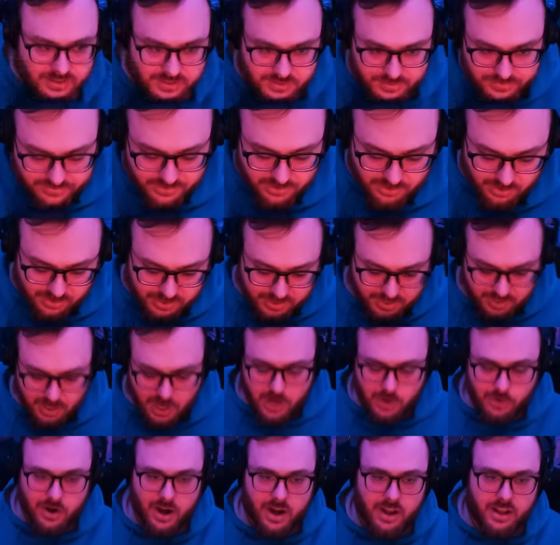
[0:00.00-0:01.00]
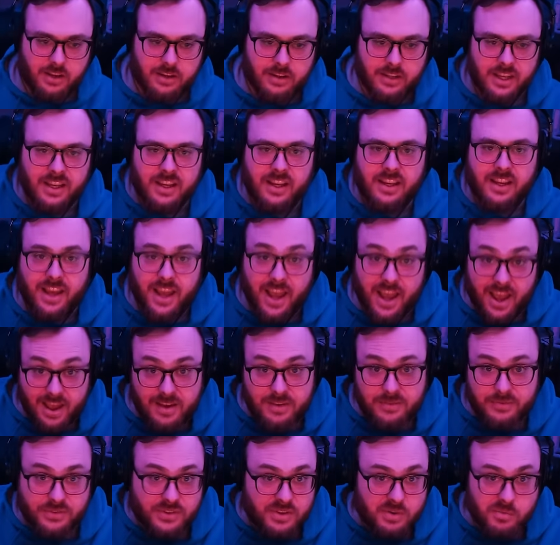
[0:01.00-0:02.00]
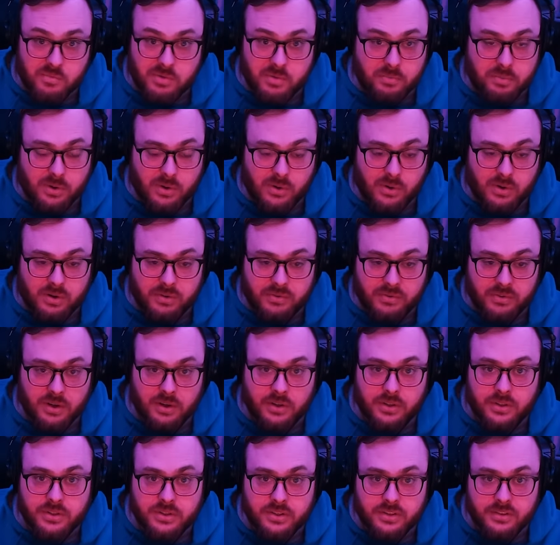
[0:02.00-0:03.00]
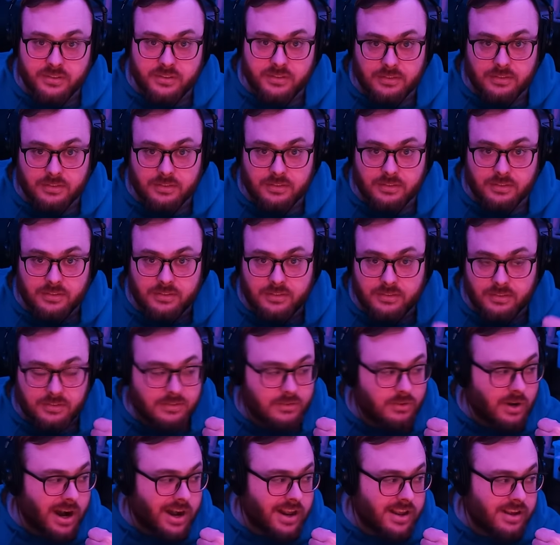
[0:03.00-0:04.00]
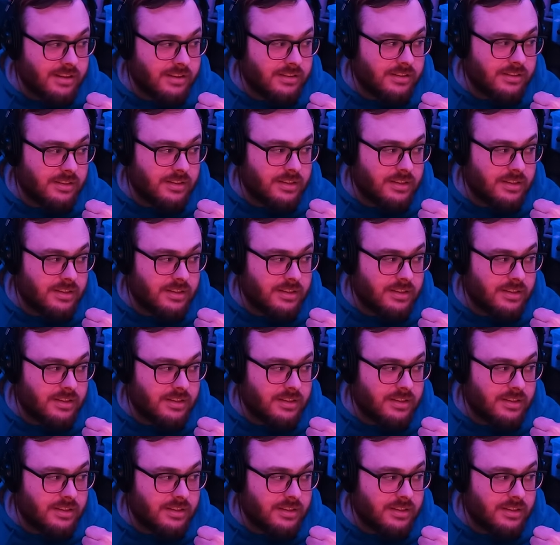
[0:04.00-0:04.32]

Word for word: to flirting. Are you ready? Have some rapport first. Ready?